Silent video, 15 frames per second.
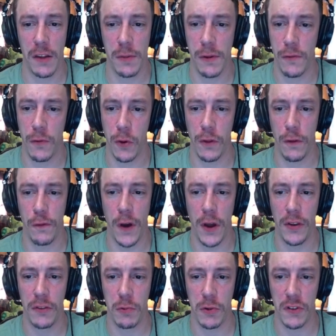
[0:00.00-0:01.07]
before the
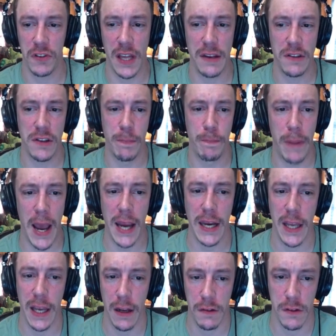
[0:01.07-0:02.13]
funds were sent to
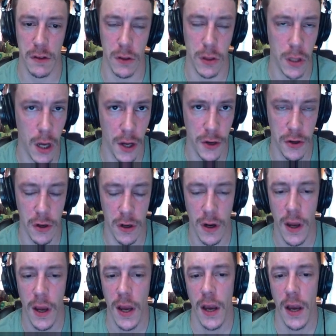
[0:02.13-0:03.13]
Binance to launder.